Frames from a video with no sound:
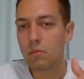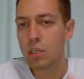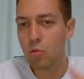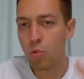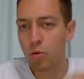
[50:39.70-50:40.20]

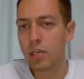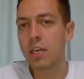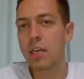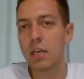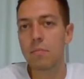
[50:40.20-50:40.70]
So we're
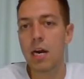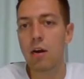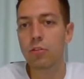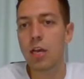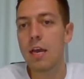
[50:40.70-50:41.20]
kicking him
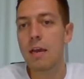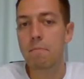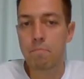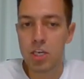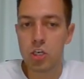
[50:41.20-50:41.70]
out.
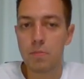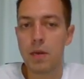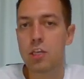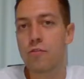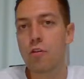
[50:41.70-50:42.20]
Bishop
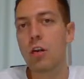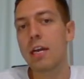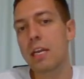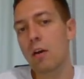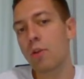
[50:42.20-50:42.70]
h4,
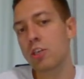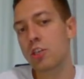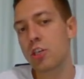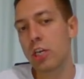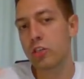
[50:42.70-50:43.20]
and now we
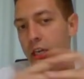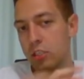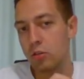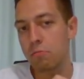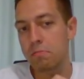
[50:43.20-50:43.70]
exchange his
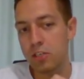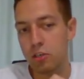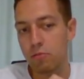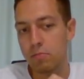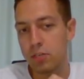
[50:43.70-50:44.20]
good
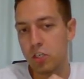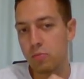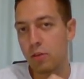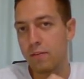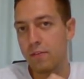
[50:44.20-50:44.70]
bishop with bishop
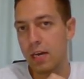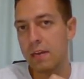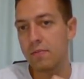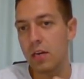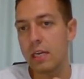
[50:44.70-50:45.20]
to f5,
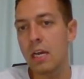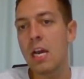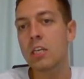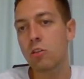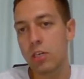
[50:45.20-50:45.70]
right?
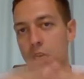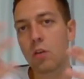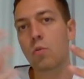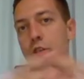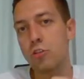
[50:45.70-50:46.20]
So here
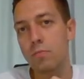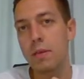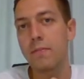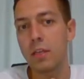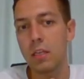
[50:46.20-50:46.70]
we should
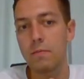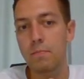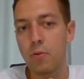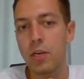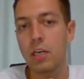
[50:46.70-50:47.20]
be feeling
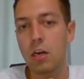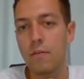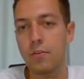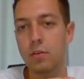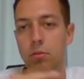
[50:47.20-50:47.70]
pretty
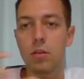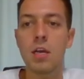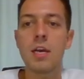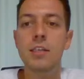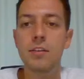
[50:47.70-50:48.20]
comfortable.
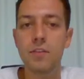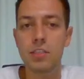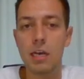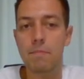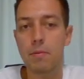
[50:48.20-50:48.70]
So for
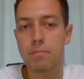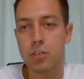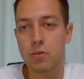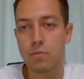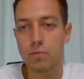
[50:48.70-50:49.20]
example,
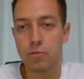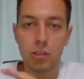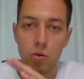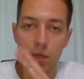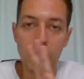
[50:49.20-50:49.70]
bishop to
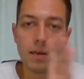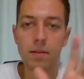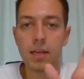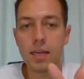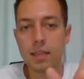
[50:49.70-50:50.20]
g3,
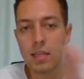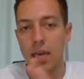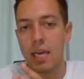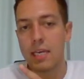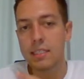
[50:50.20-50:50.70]

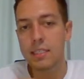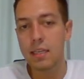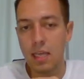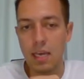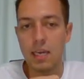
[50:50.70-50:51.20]
takes,
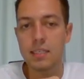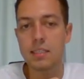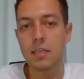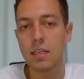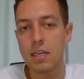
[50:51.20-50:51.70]
takes,
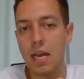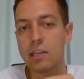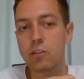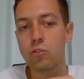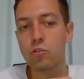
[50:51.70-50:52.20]

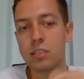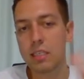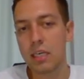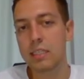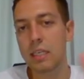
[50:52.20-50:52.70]
knight to
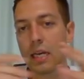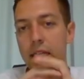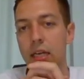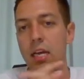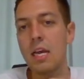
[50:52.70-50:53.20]
c6, and